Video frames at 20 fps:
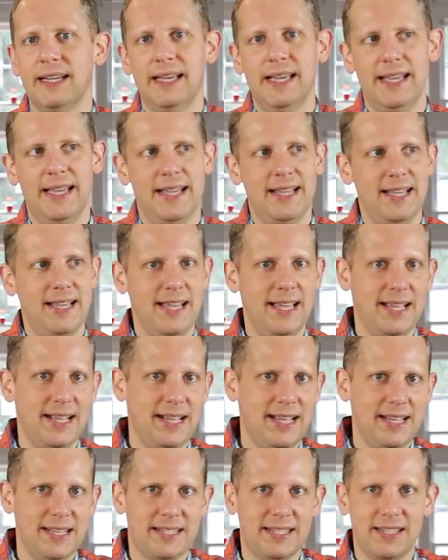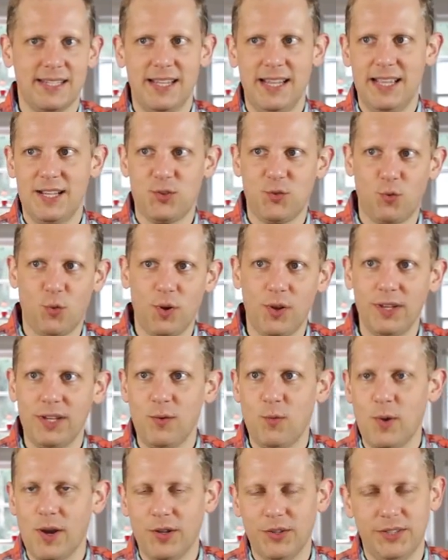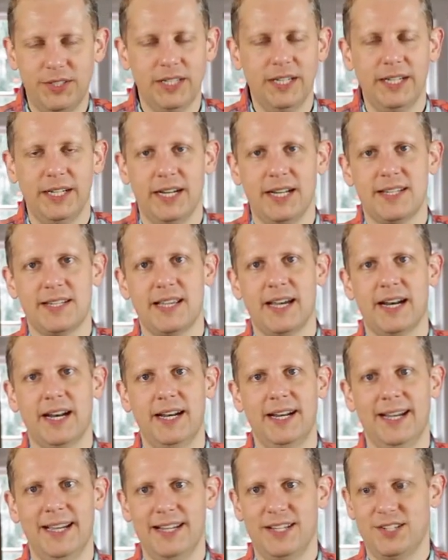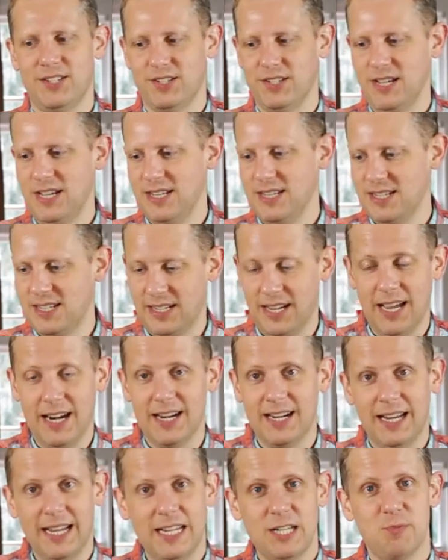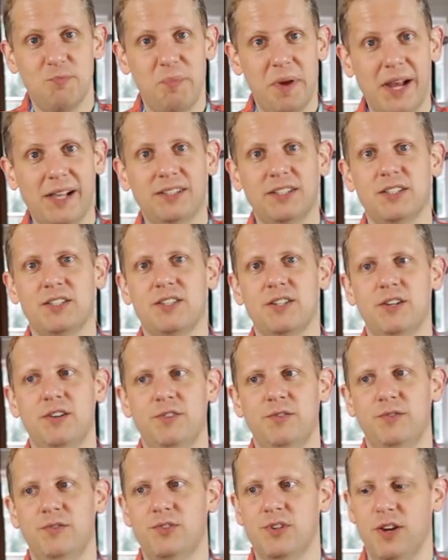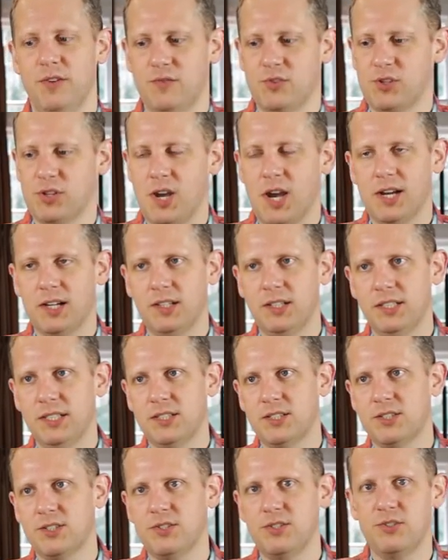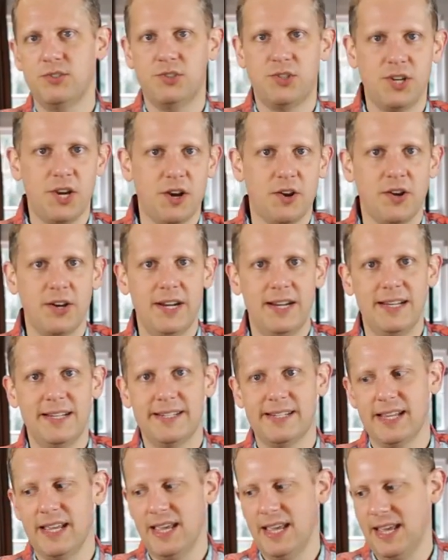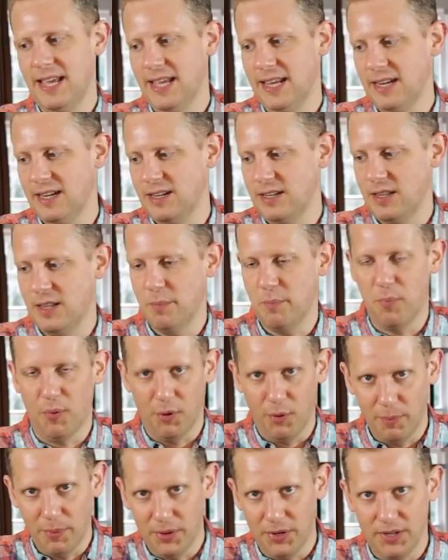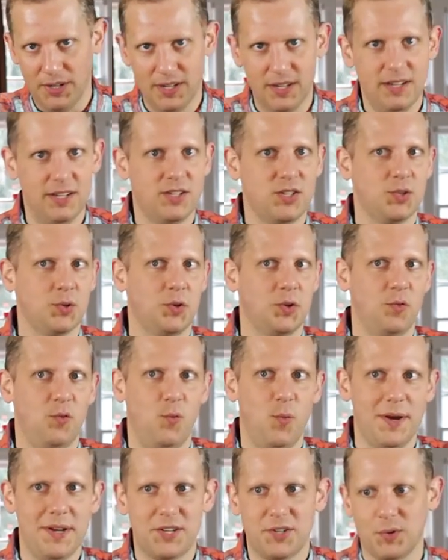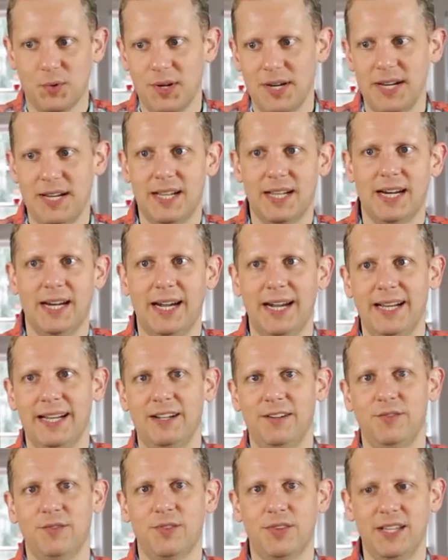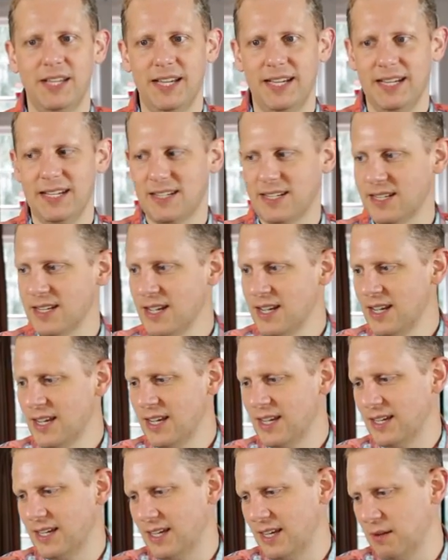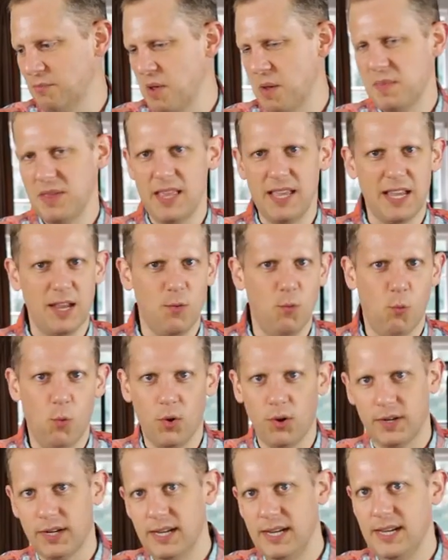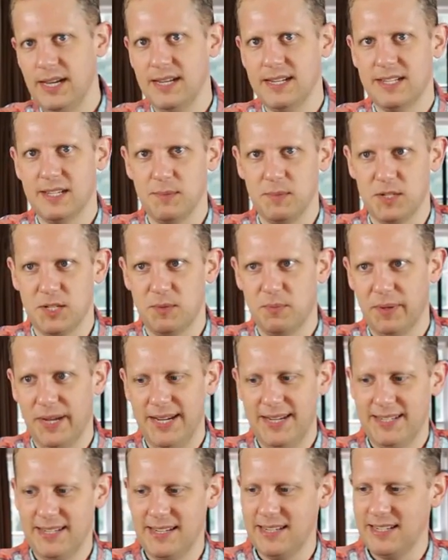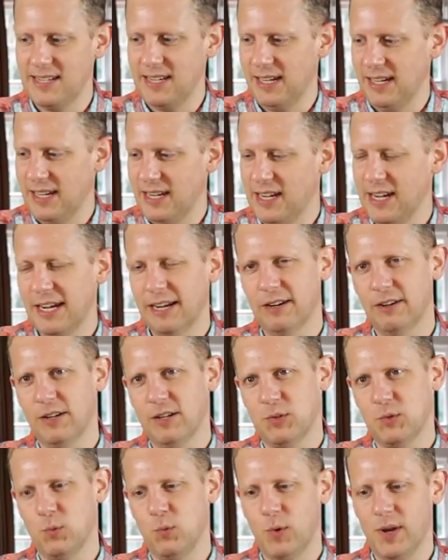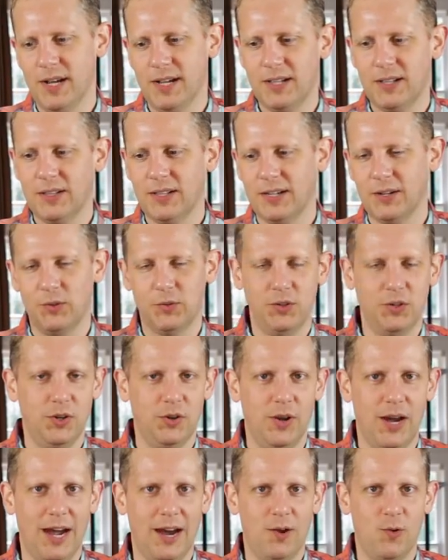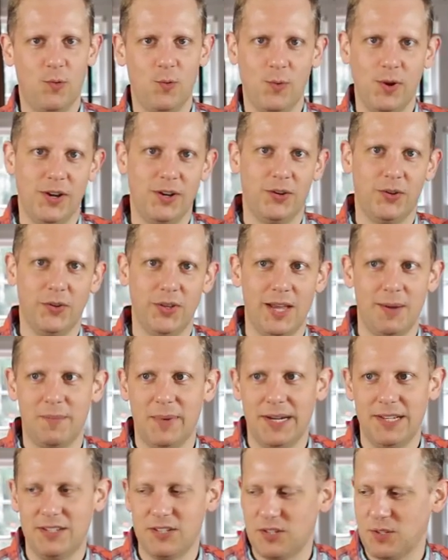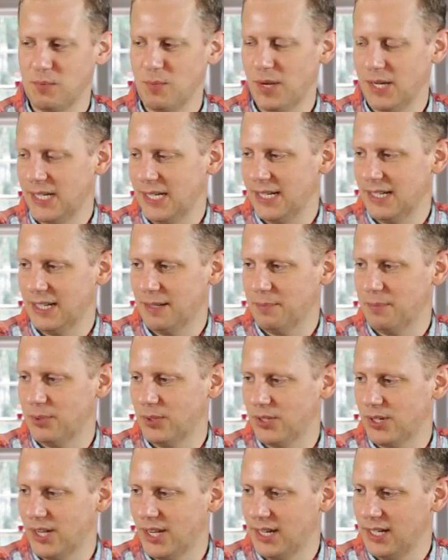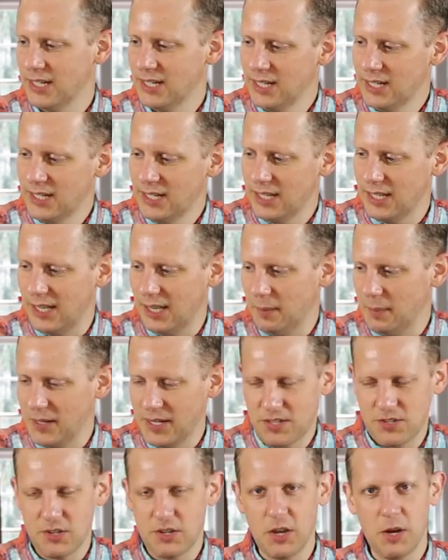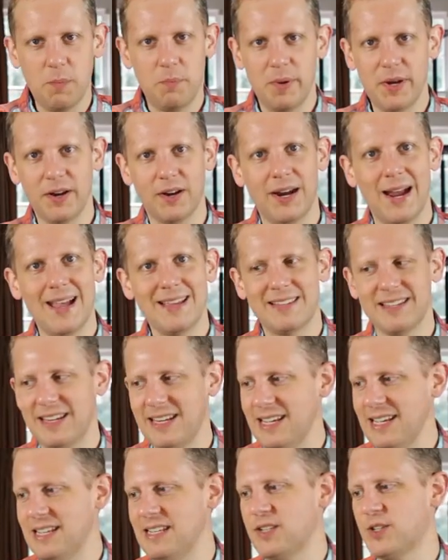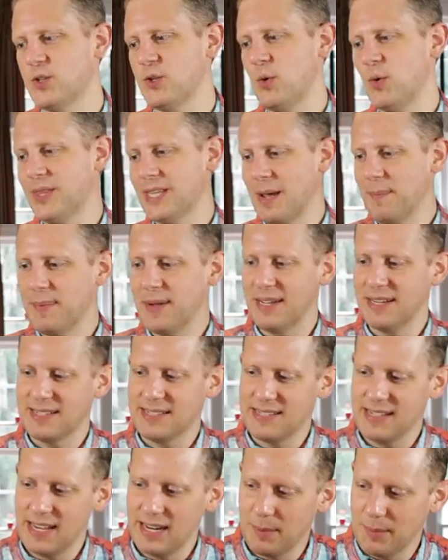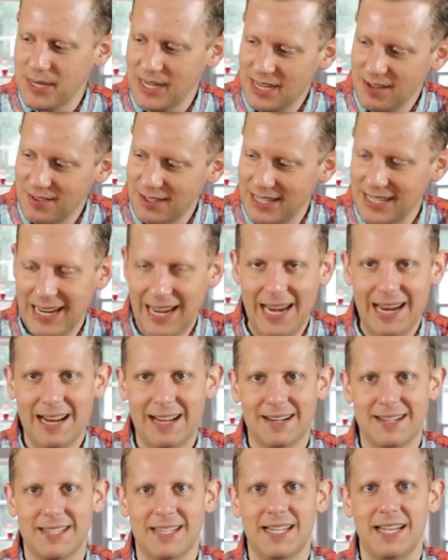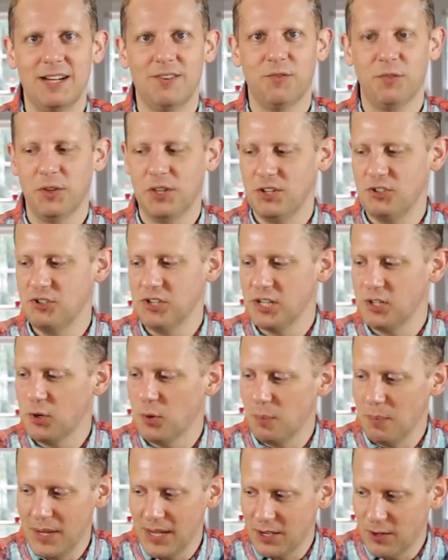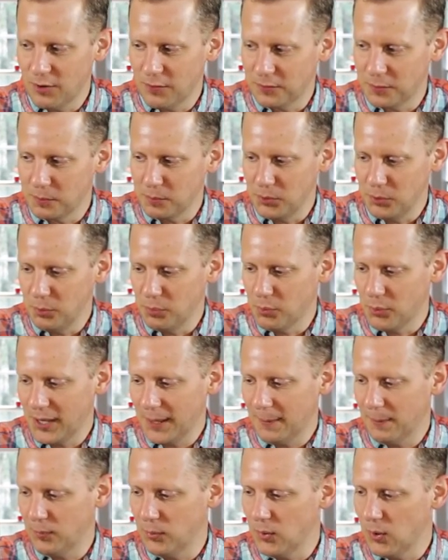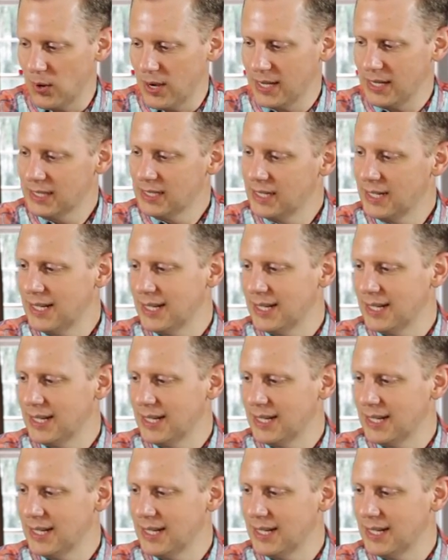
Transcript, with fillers: It, it, it's it's really well done. It's got a nice it's got a nice balance of of chocolates cherries and the bourbon sort of wintry kind of things. Uh, maybe they could work in some spices in here as well. I don't know how well that might just muddy it up or not. Uh, but it's a good beer as it is. So with that being said, I'm going to give it an 8 out of 10 for the Jingle Mingle from Blue Point Brewing.